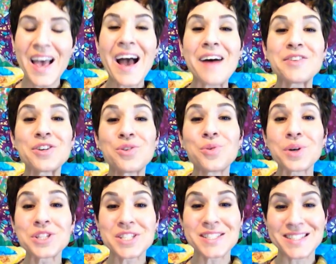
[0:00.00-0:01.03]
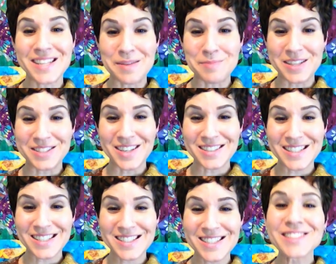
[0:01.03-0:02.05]
Have a gorgeous day, my
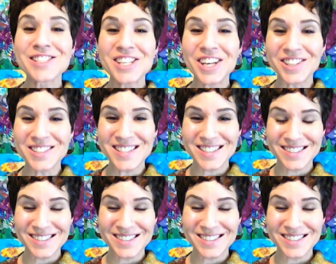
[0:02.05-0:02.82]
darlings. Cheers.